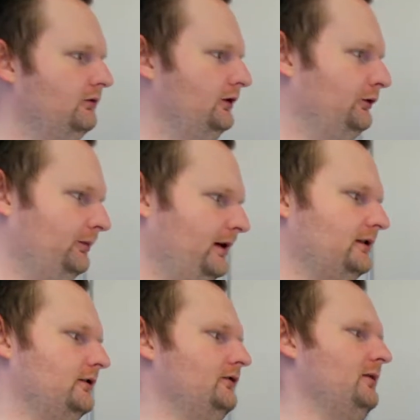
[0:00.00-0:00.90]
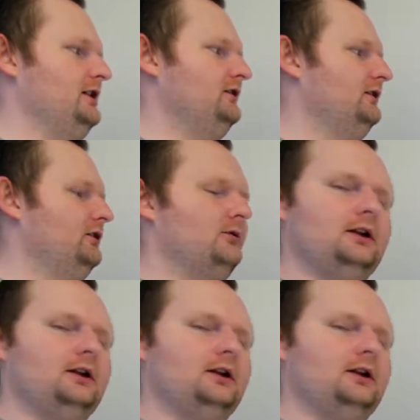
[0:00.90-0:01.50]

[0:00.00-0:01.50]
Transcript: retrospective might just go